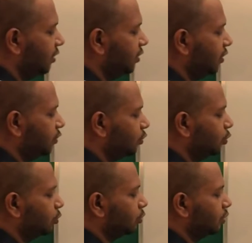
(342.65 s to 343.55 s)
This is
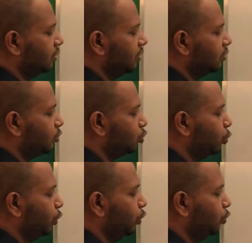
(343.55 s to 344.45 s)
2. So this is
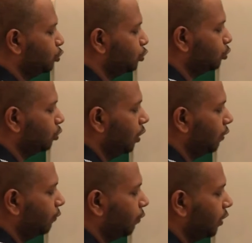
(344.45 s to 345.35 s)
2 into
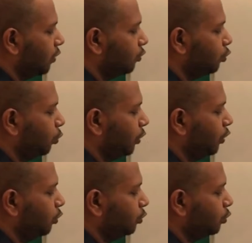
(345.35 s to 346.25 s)
2. 4 is 2
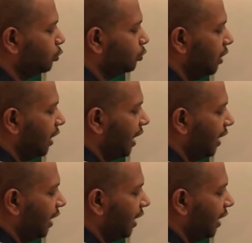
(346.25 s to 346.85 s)
into 2.